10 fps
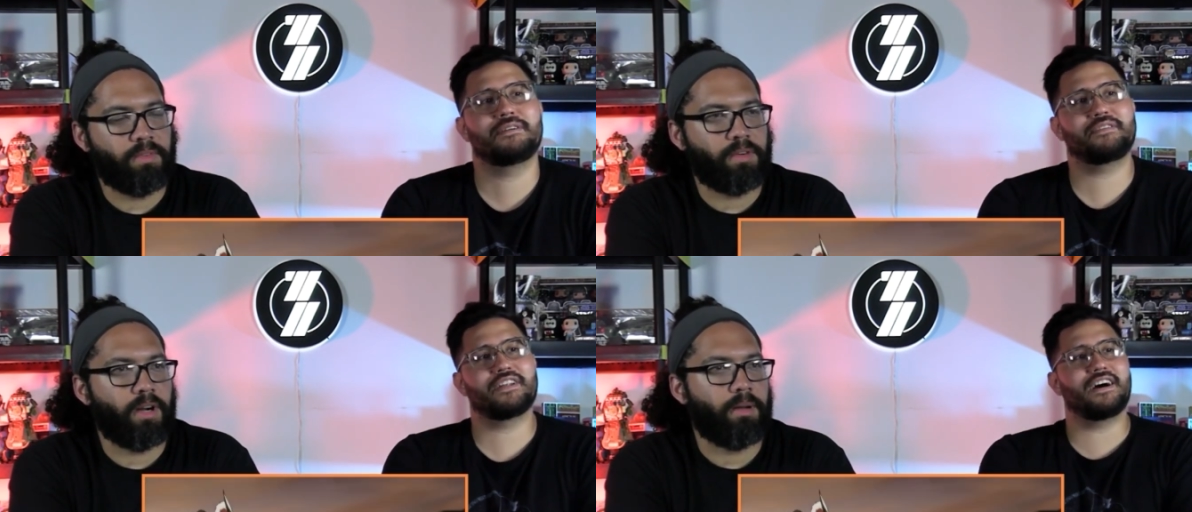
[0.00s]

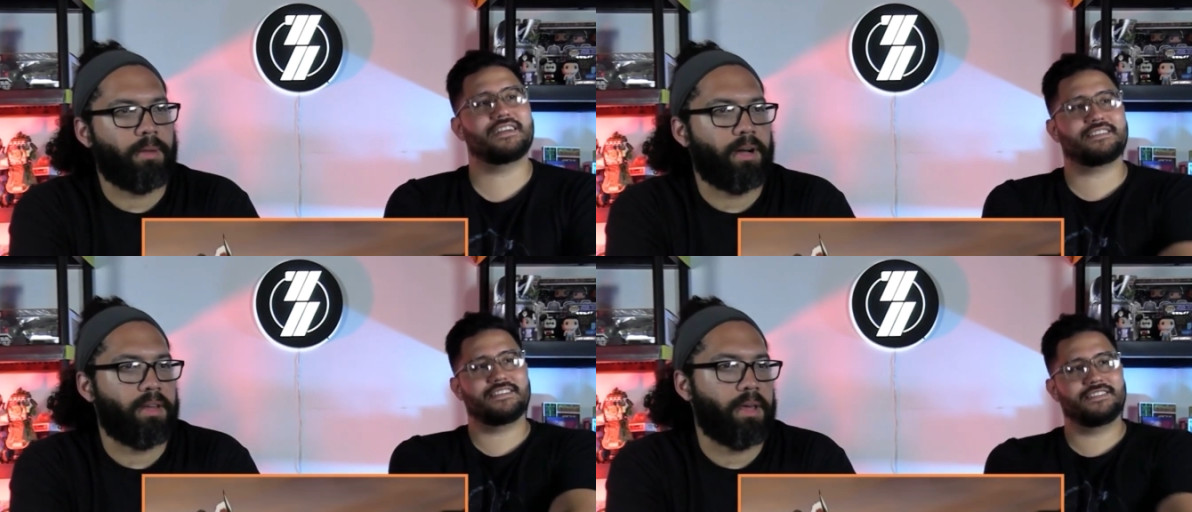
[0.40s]
Speaker 1: Maybe
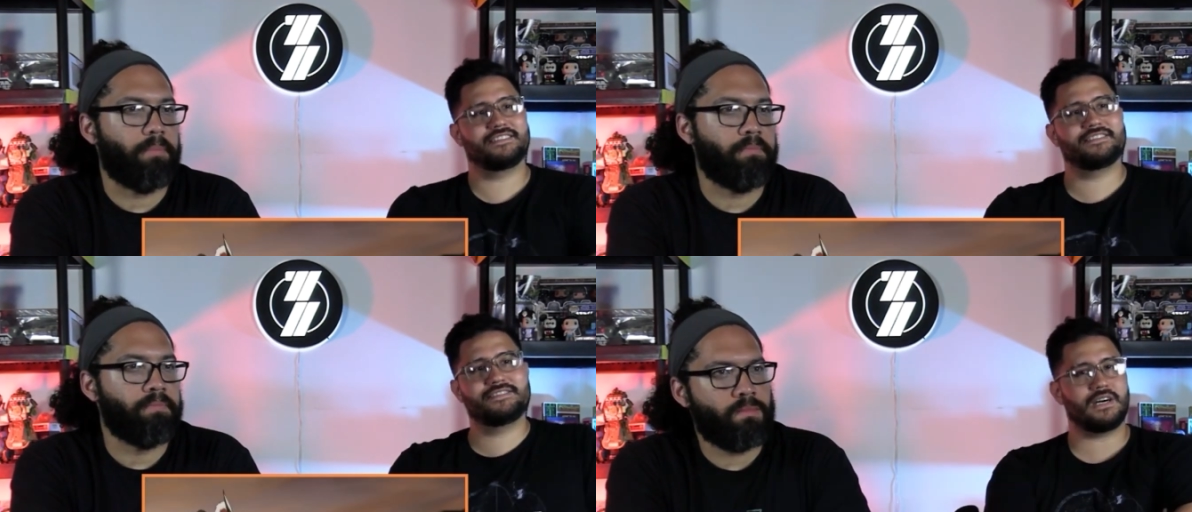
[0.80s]
not.
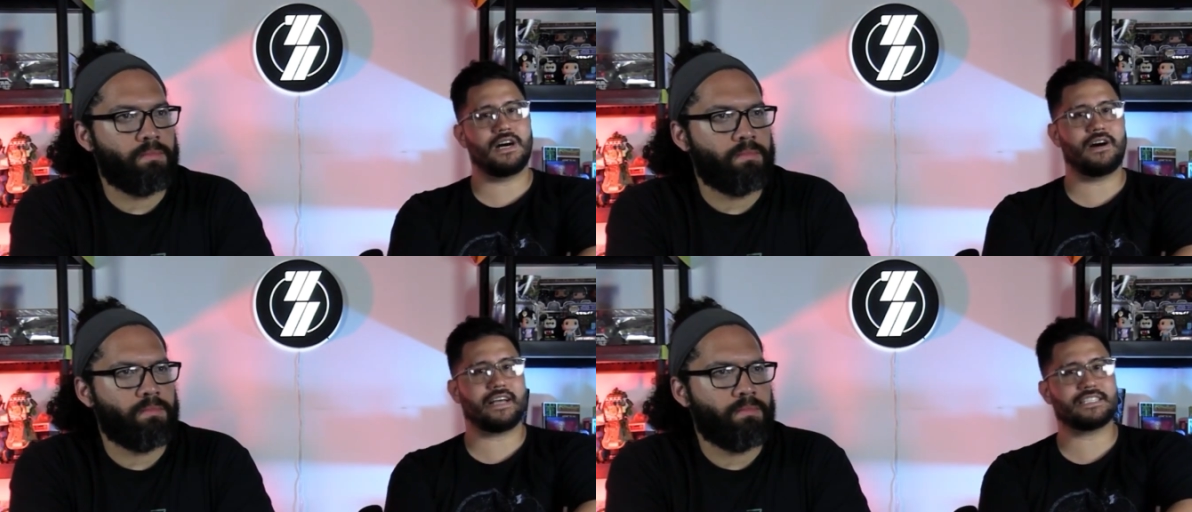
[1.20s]
Oh,
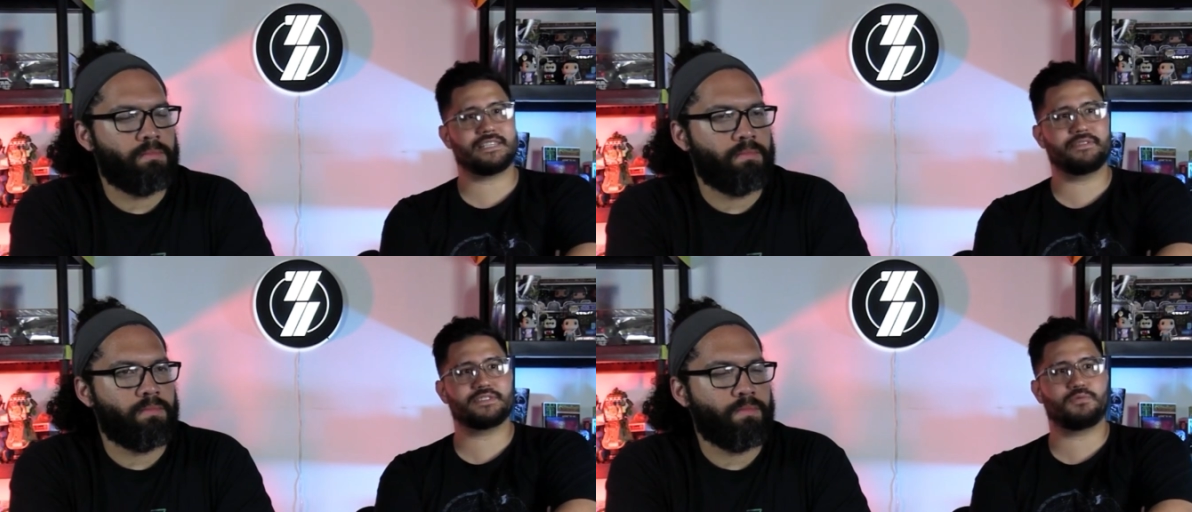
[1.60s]
I guess if
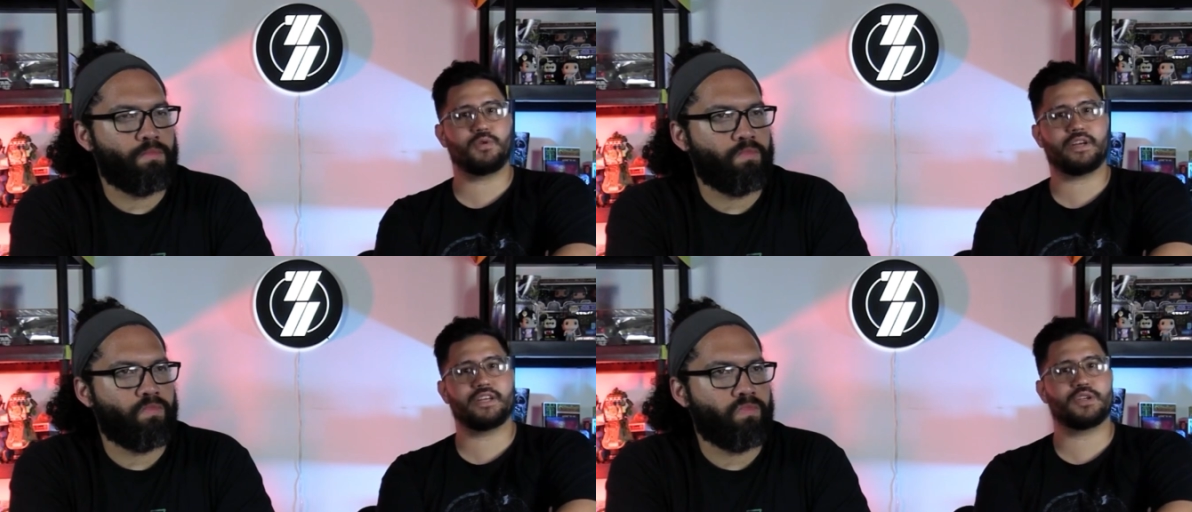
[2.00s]
he's
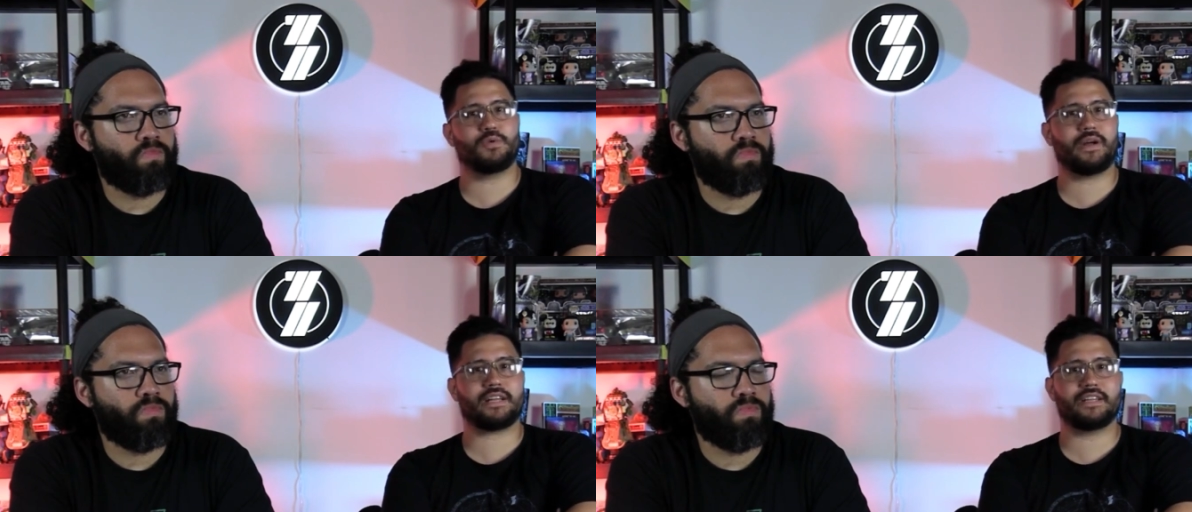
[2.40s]
working
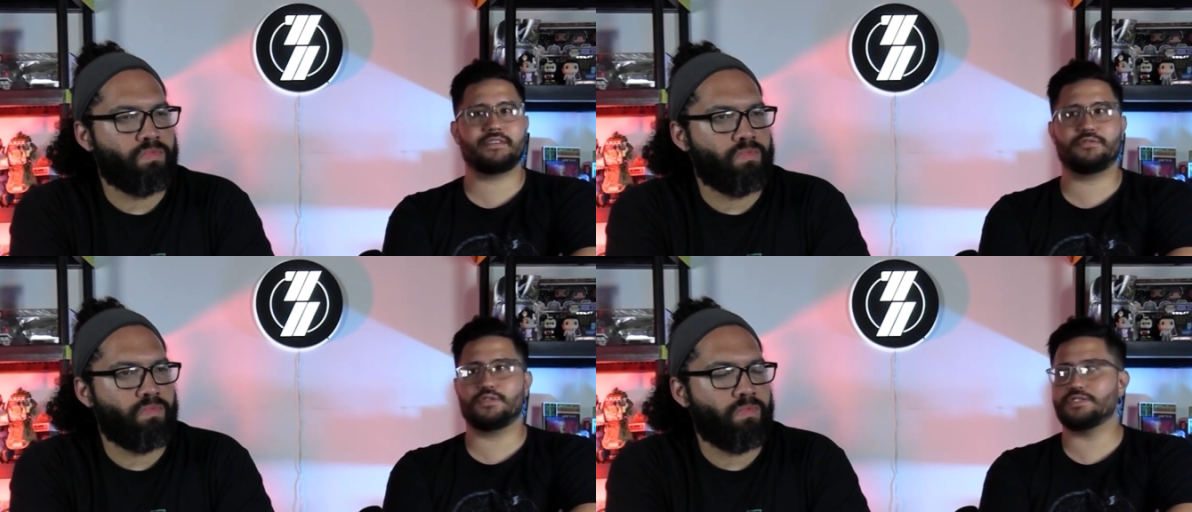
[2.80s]
directly
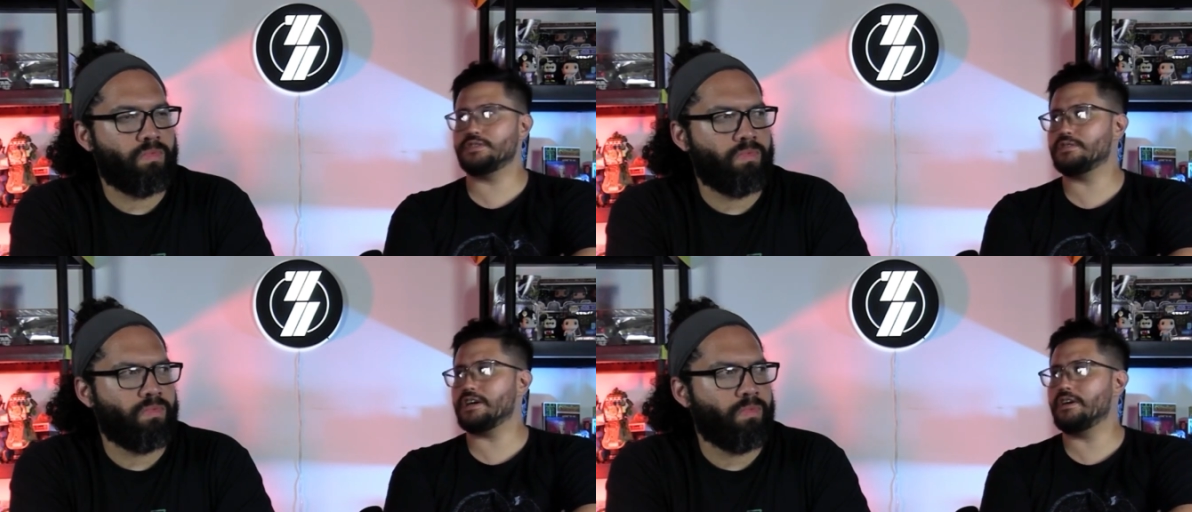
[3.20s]
for
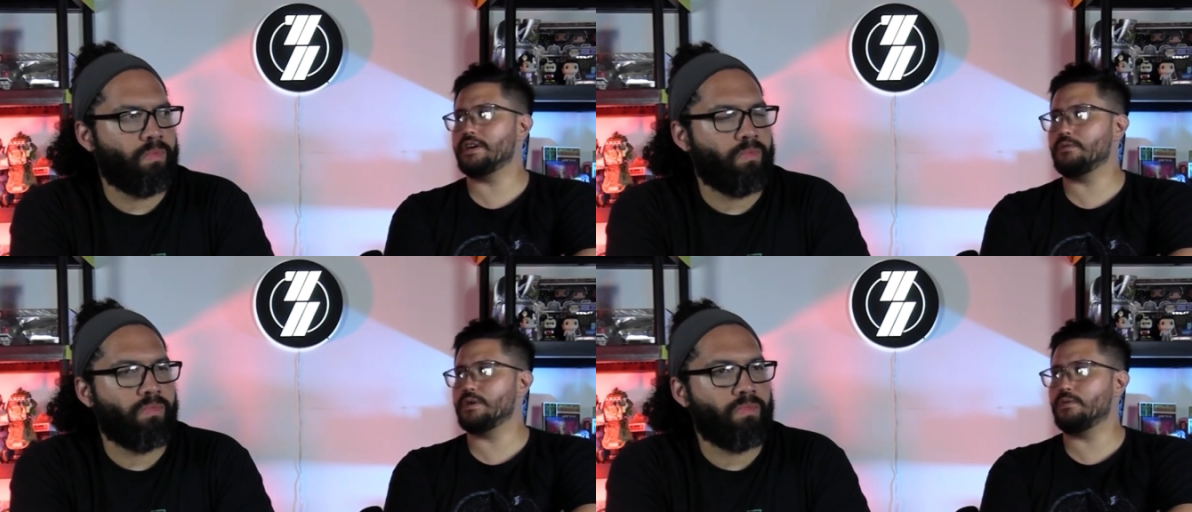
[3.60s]
Zuko, he
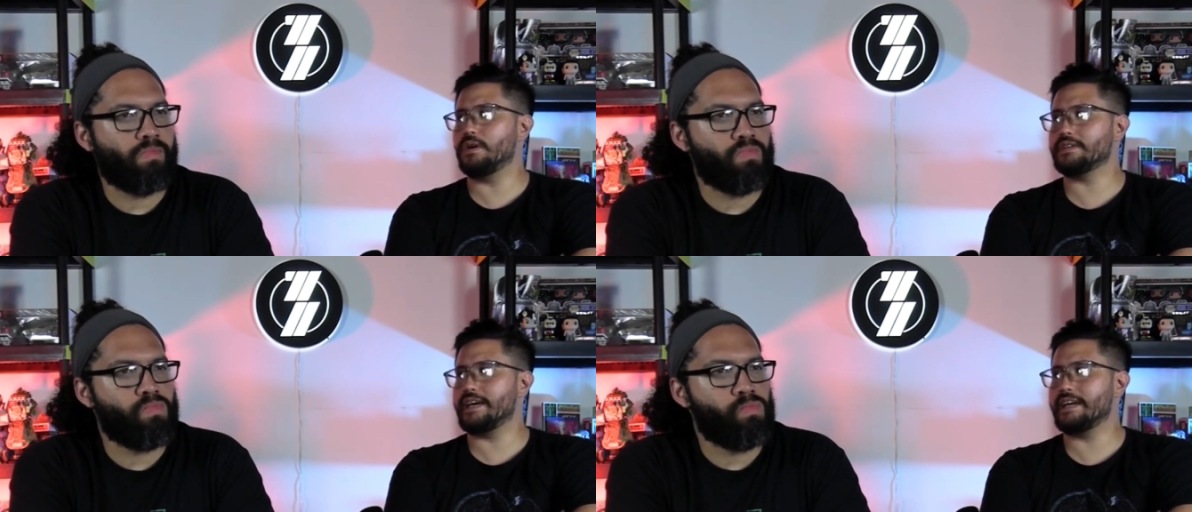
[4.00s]
wouldn't
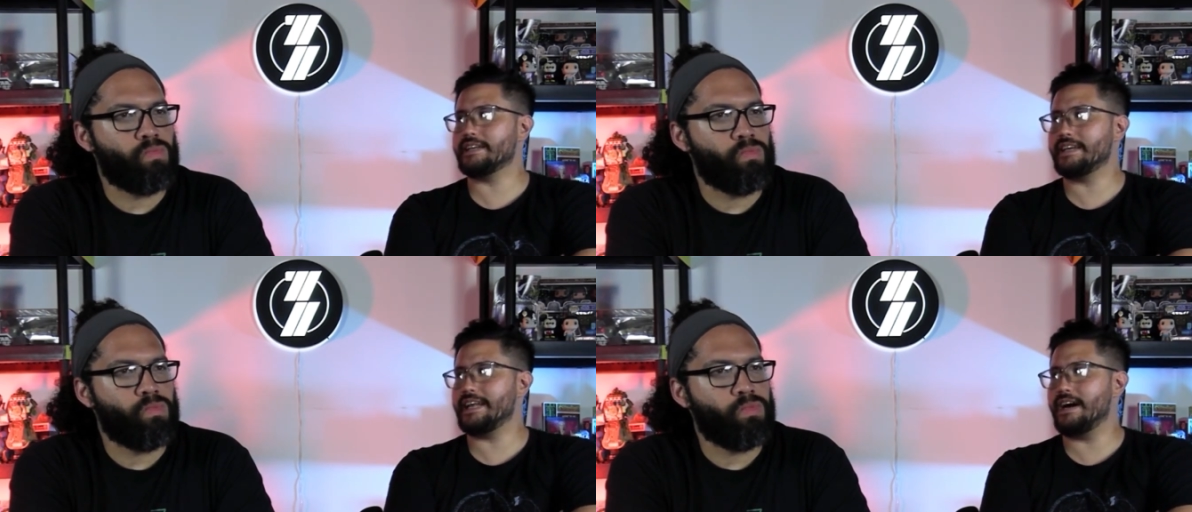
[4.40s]
want that to
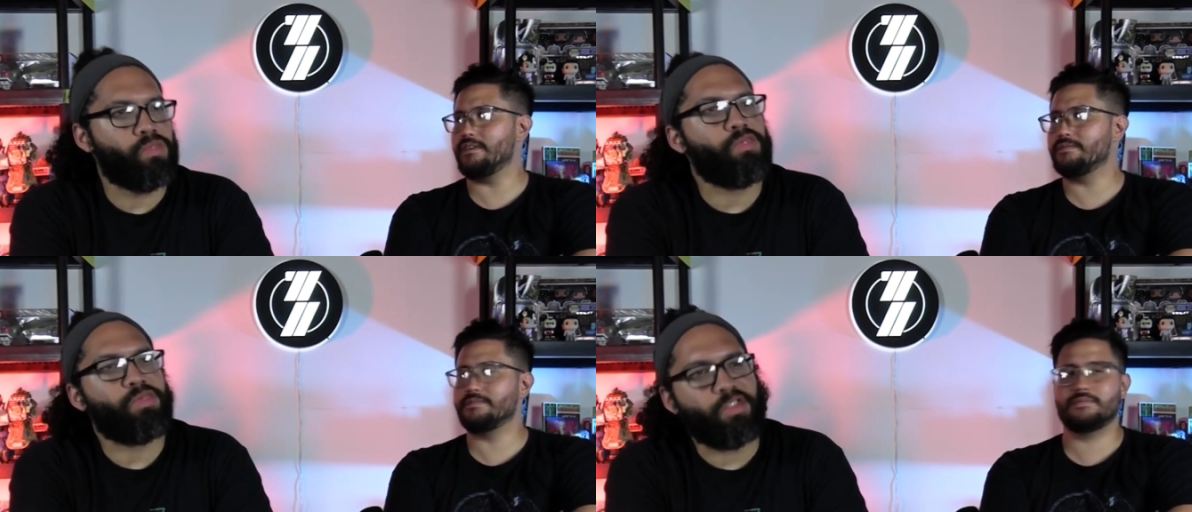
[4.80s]
get out.